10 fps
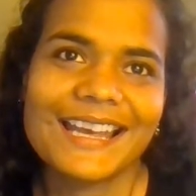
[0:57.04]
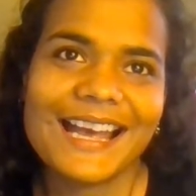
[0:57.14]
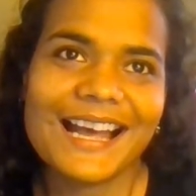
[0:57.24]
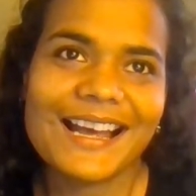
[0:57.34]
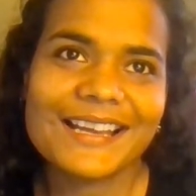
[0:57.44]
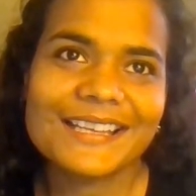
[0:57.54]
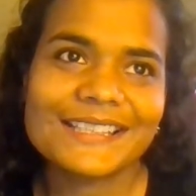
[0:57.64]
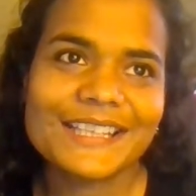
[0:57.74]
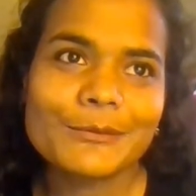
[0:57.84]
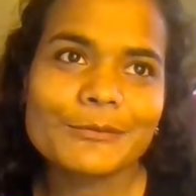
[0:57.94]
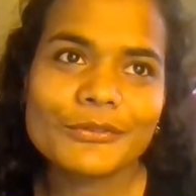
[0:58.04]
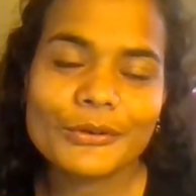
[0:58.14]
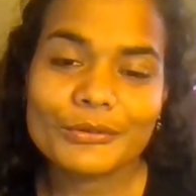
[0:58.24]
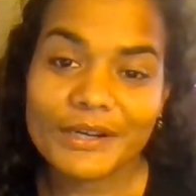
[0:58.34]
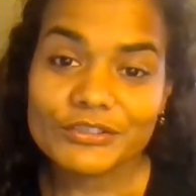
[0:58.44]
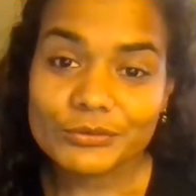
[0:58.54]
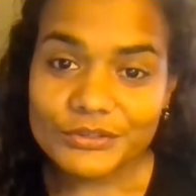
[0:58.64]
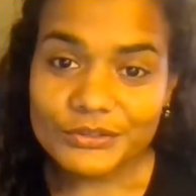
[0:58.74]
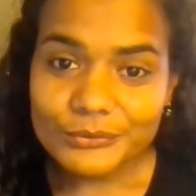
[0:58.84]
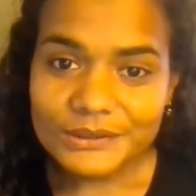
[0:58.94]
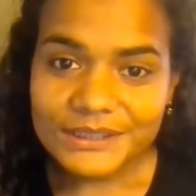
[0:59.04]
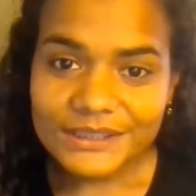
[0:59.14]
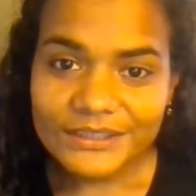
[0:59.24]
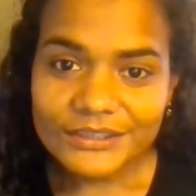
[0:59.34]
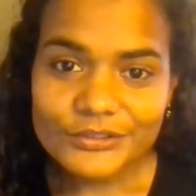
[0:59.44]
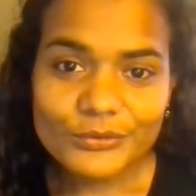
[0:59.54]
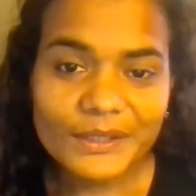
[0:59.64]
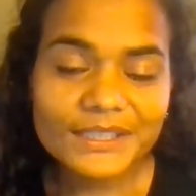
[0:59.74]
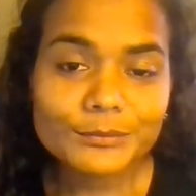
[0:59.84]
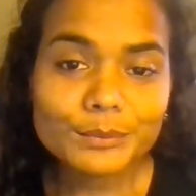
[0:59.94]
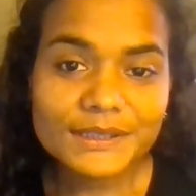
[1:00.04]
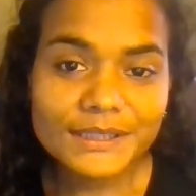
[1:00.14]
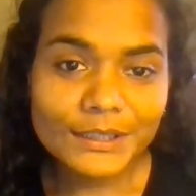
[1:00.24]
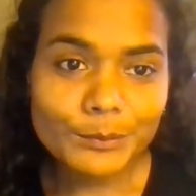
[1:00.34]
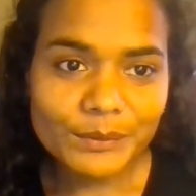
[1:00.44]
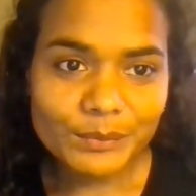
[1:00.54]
I came for graduate school here, so I completed my